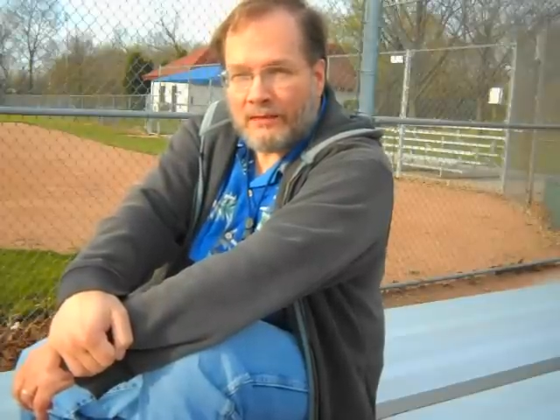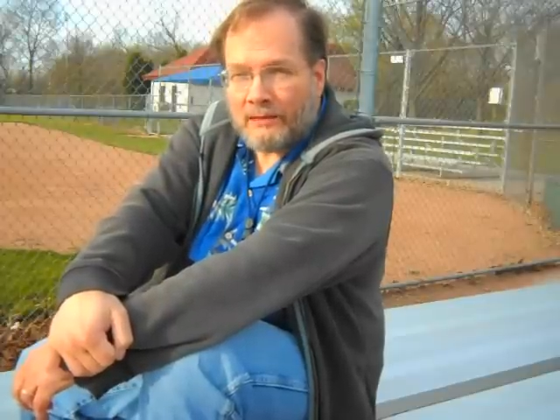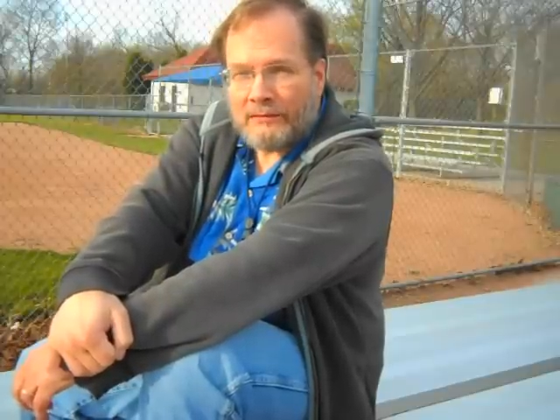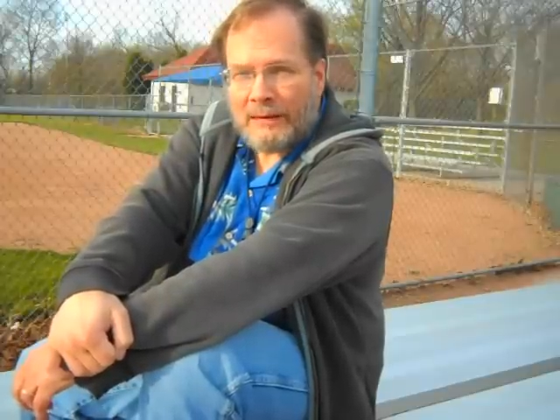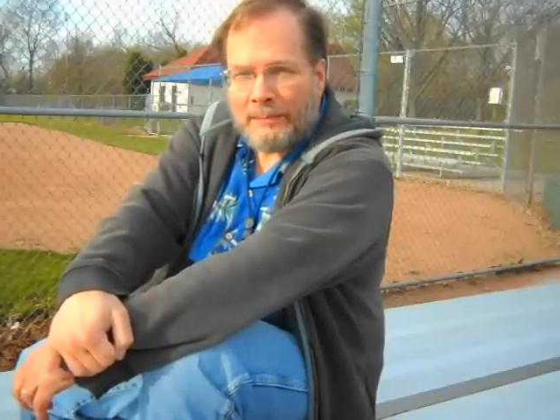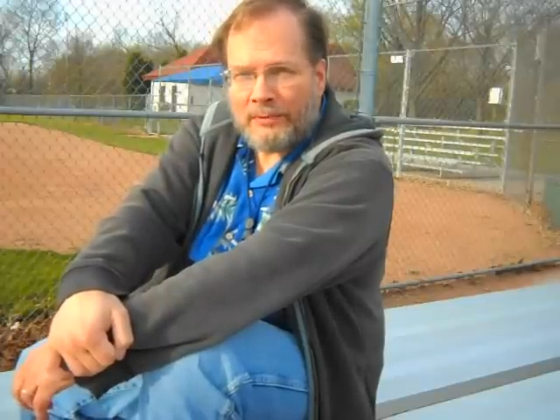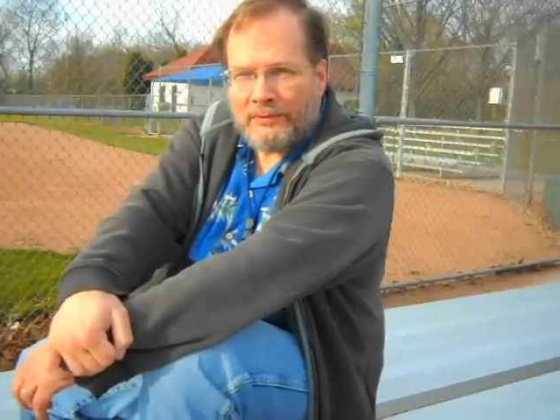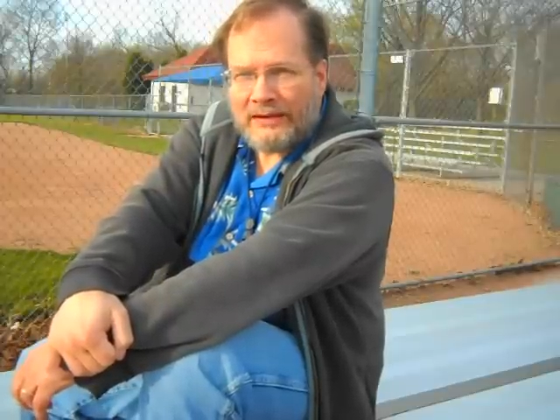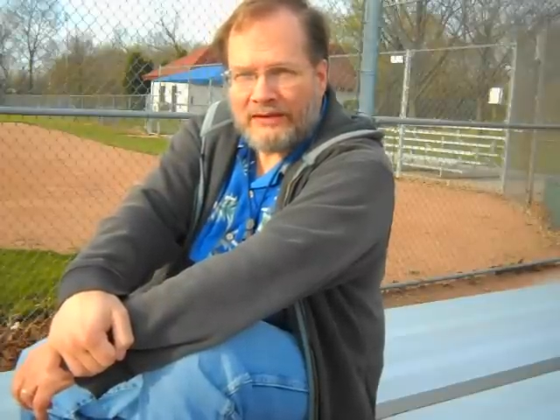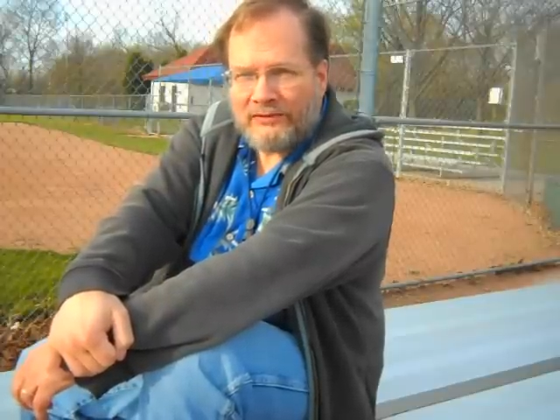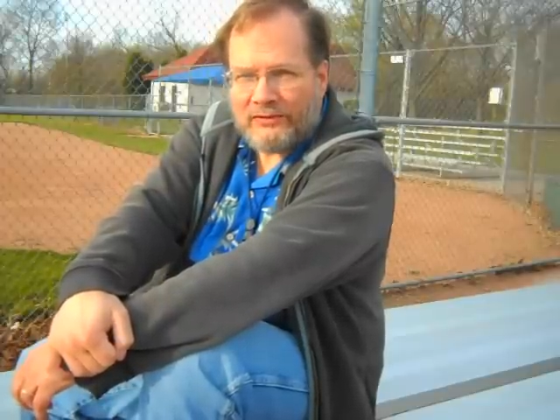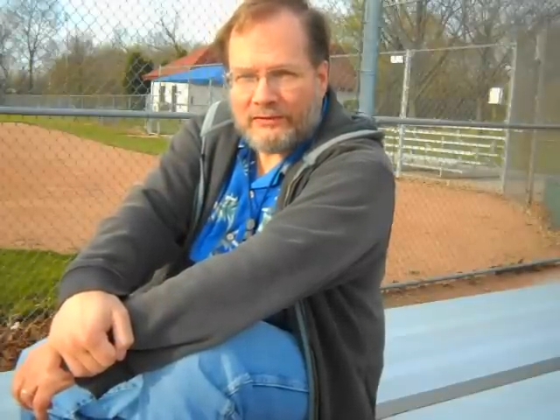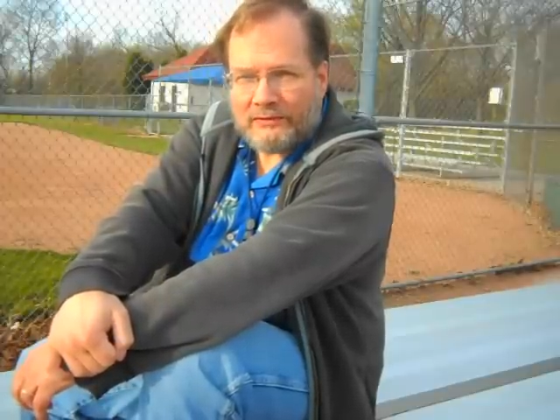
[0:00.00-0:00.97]
The
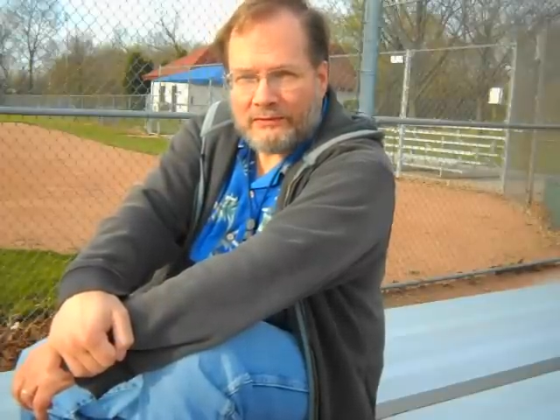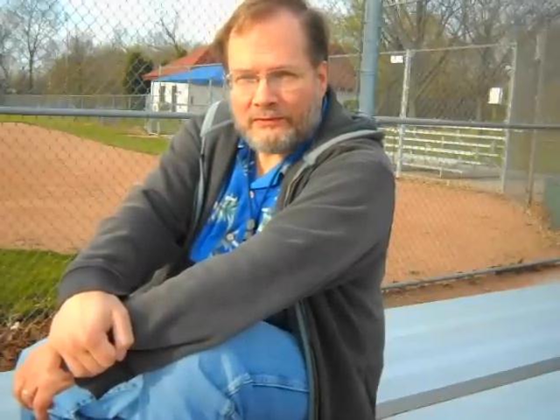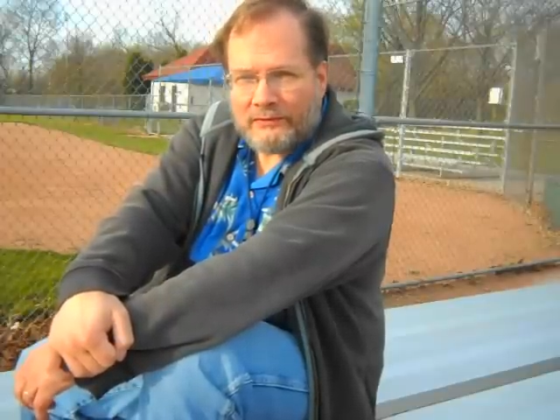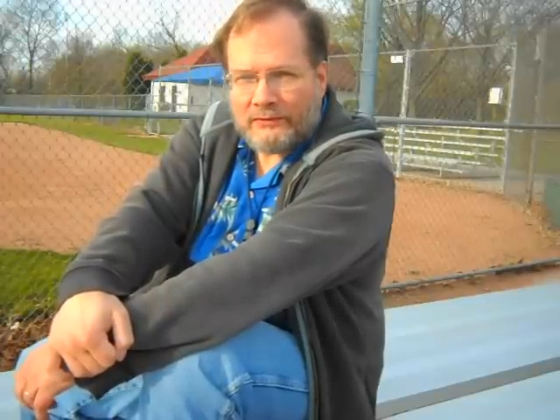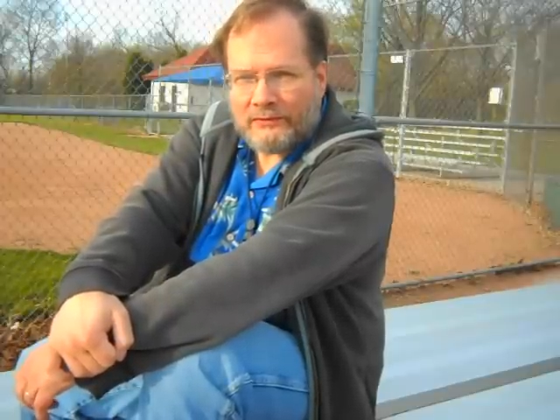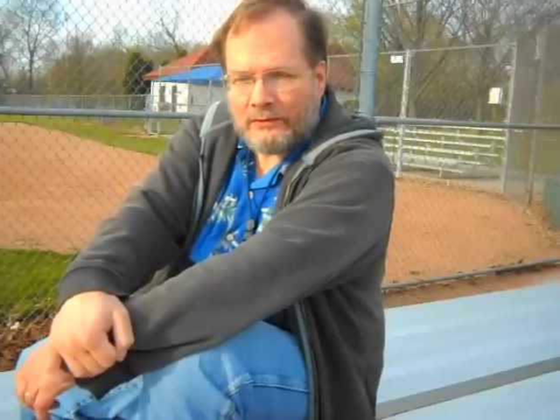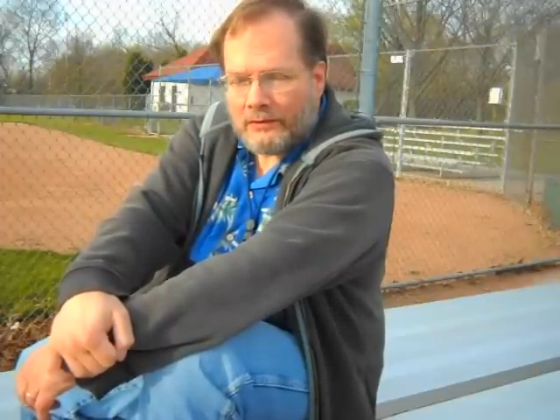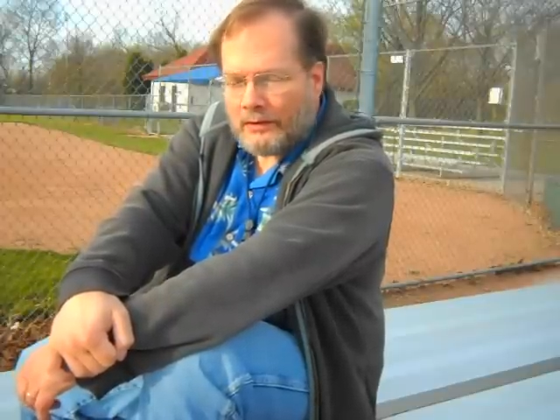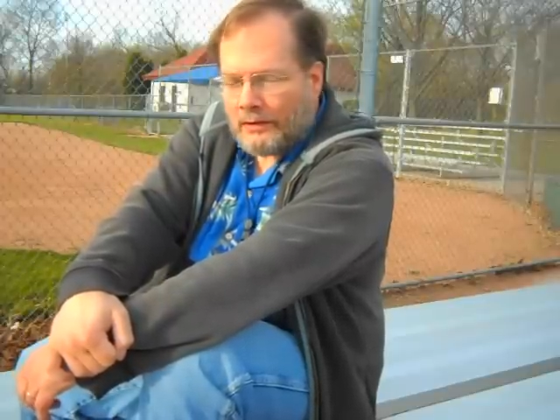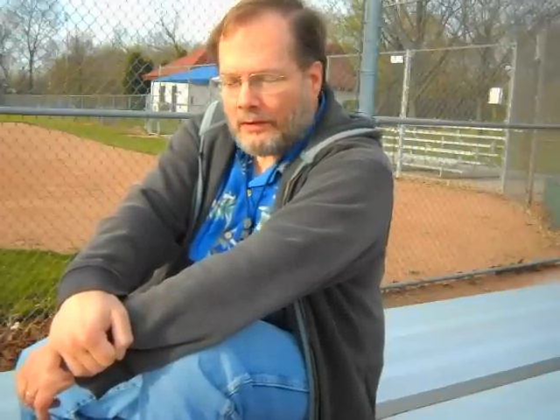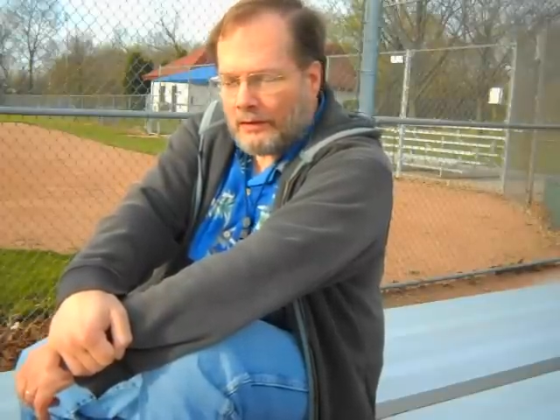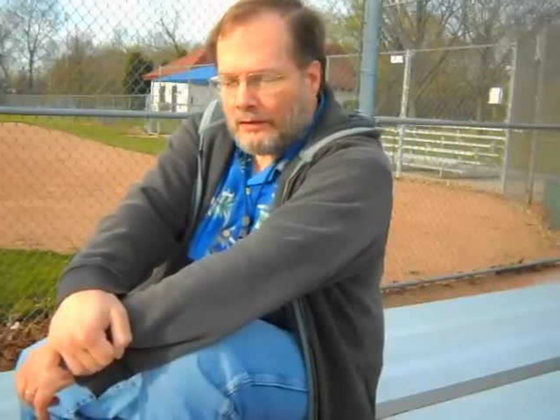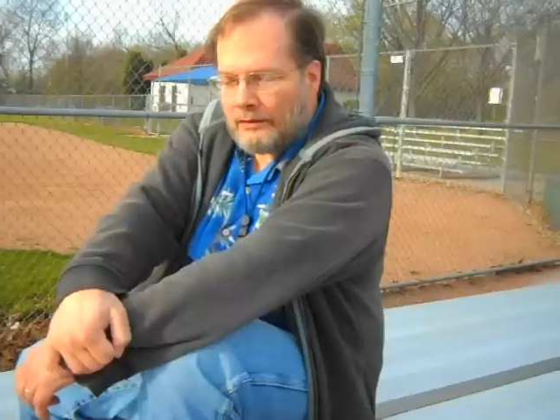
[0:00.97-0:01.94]
reparations?
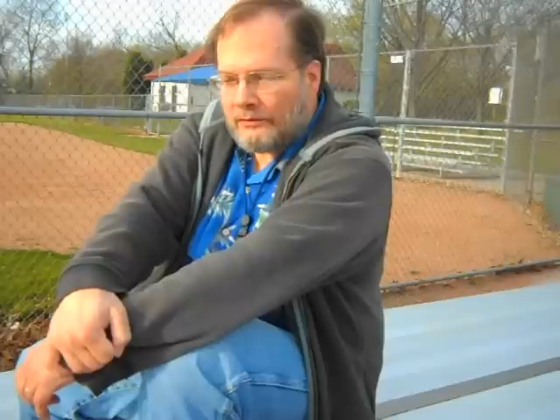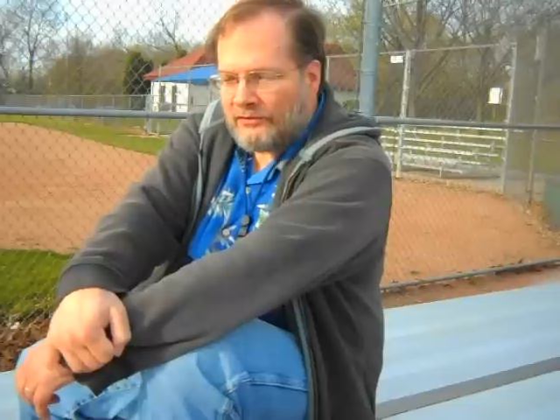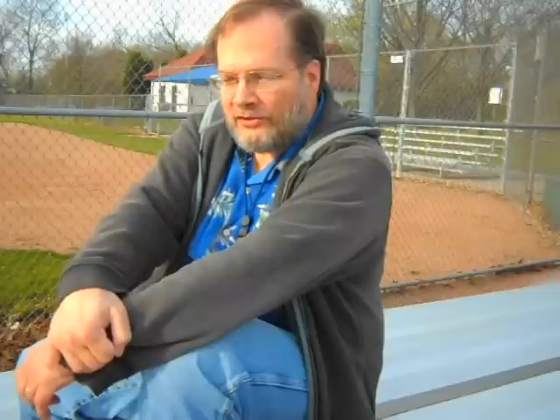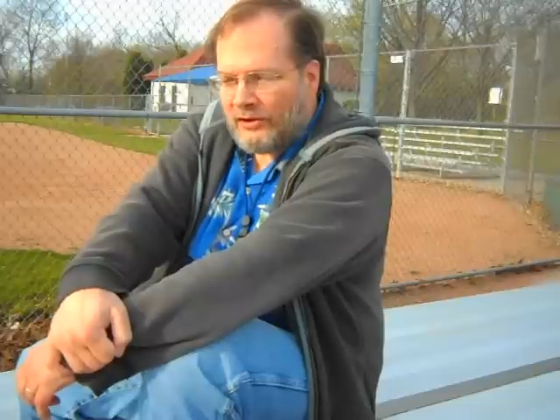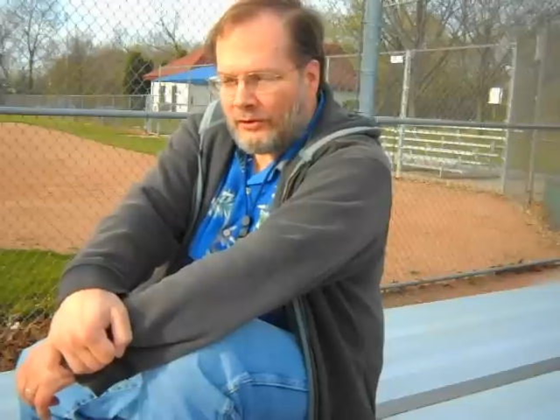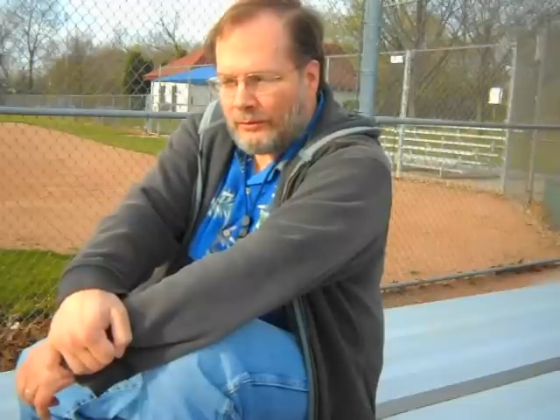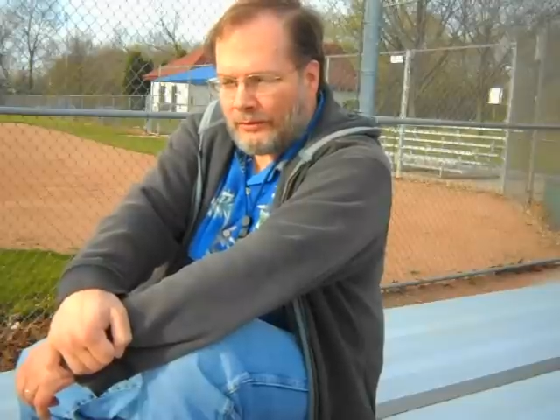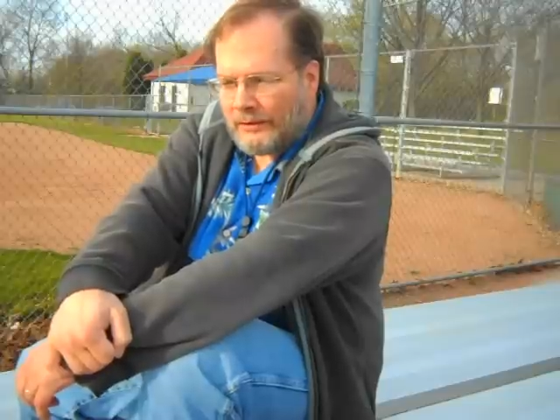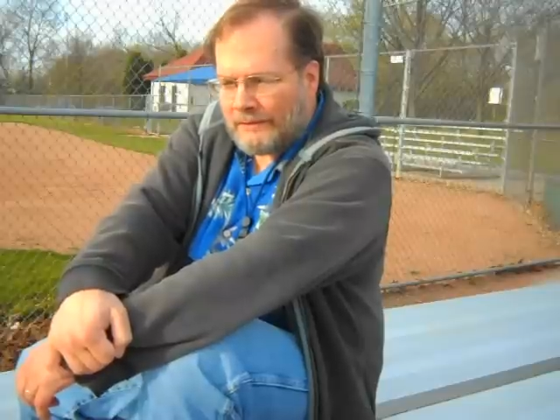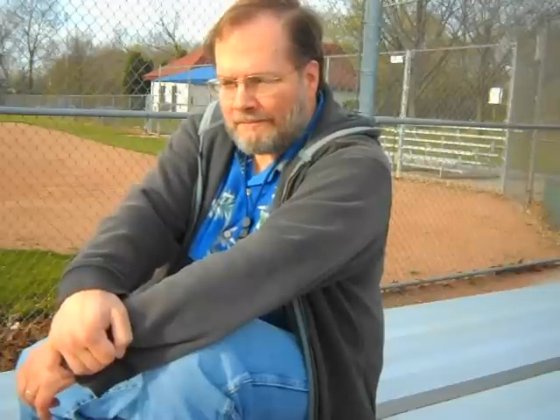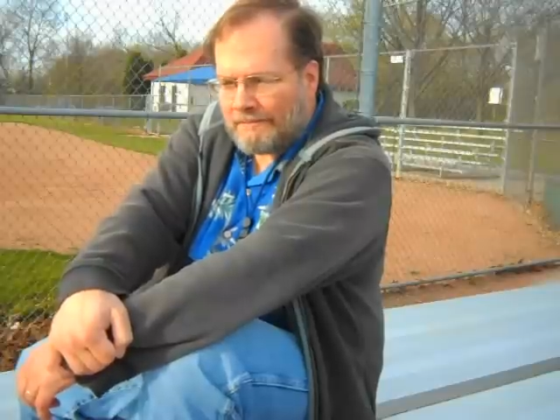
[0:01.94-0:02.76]
So,